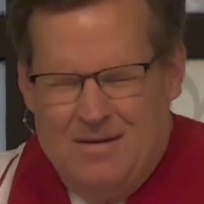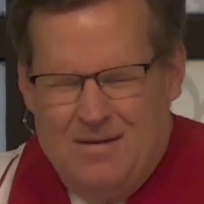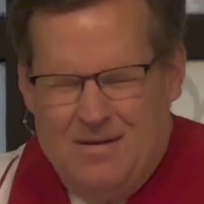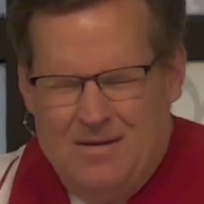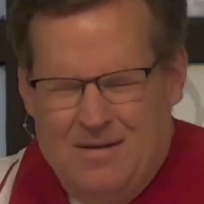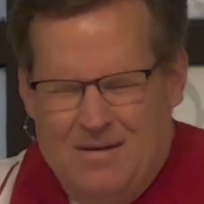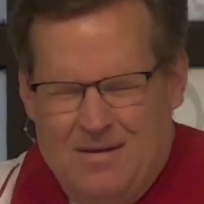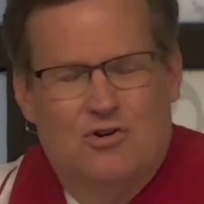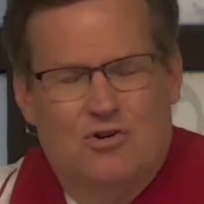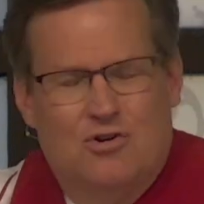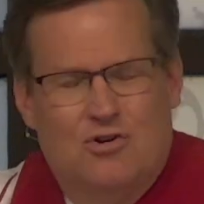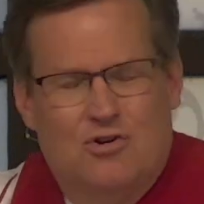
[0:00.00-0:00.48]

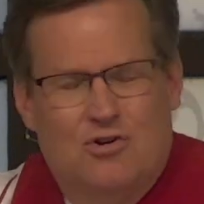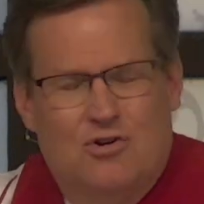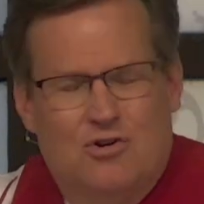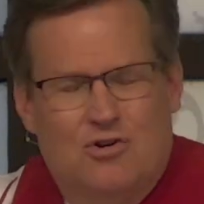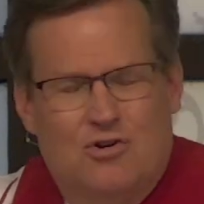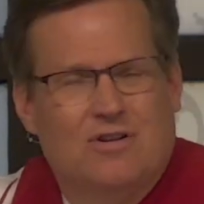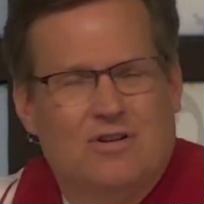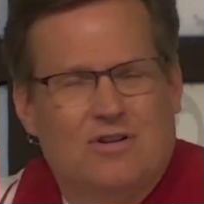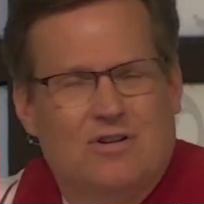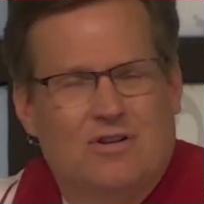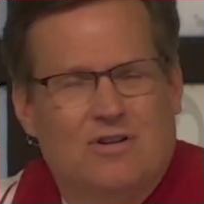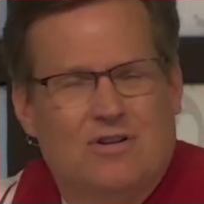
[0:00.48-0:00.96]
the
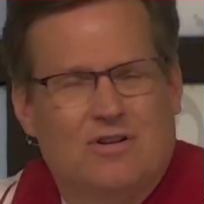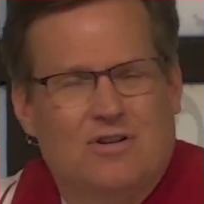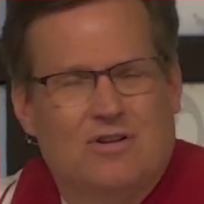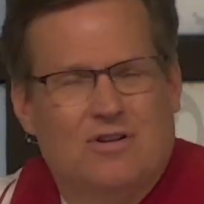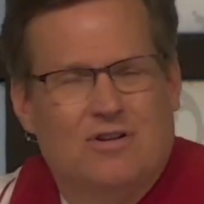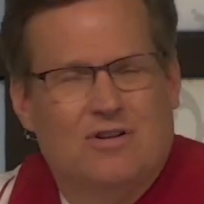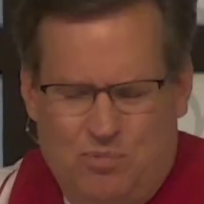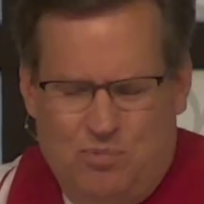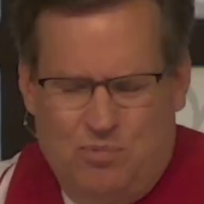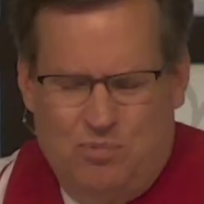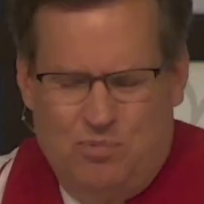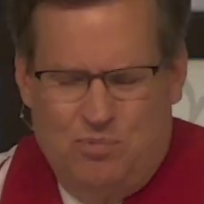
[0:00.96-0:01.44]
Christian life will
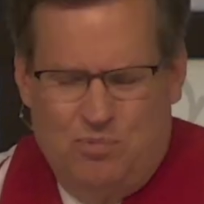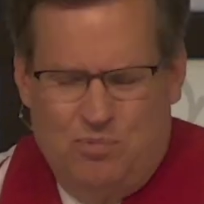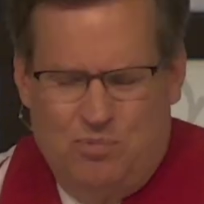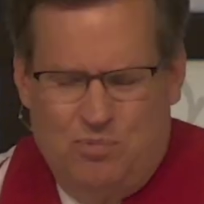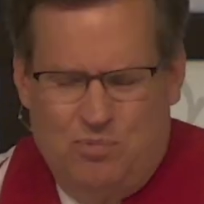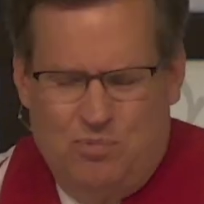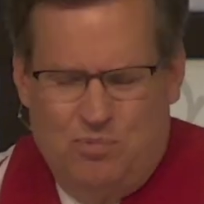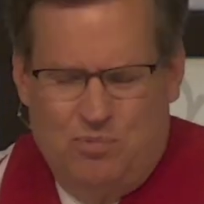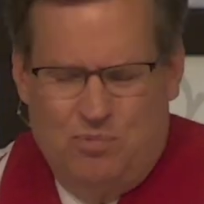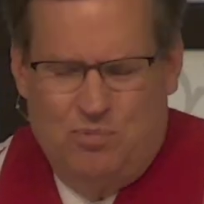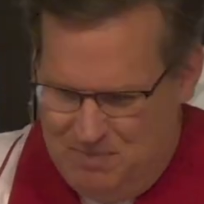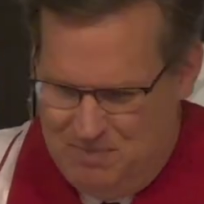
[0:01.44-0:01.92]

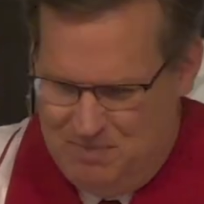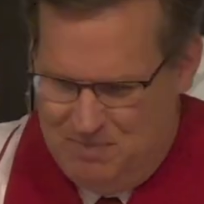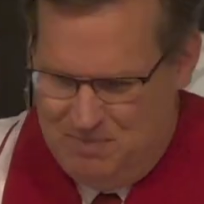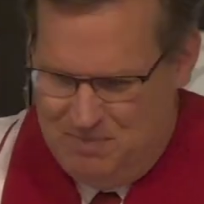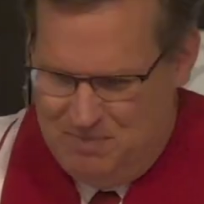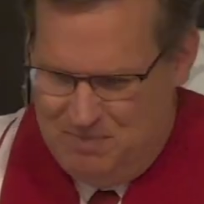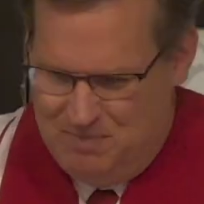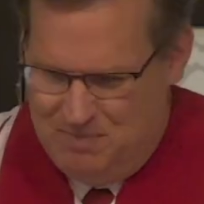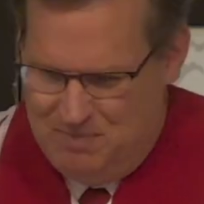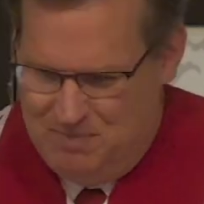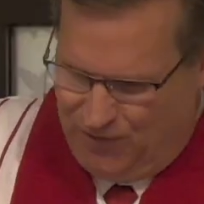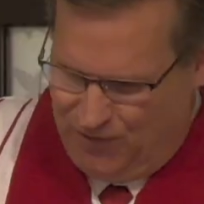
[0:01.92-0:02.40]
probably
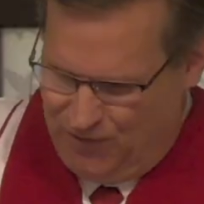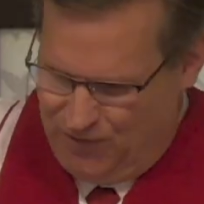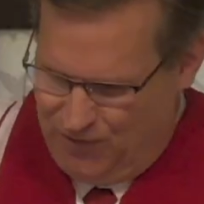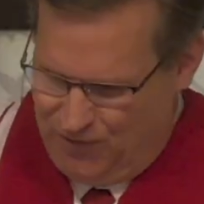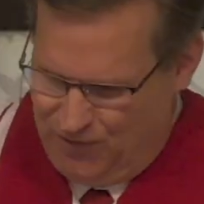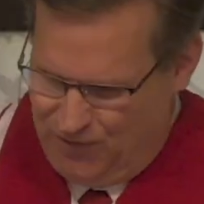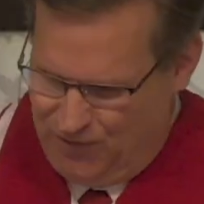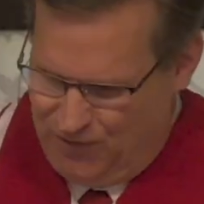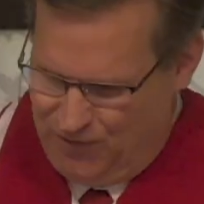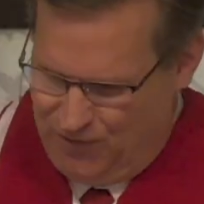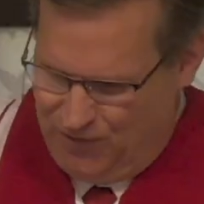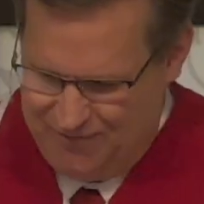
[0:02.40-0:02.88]
be for
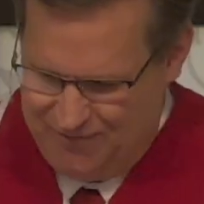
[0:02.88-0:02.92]
you a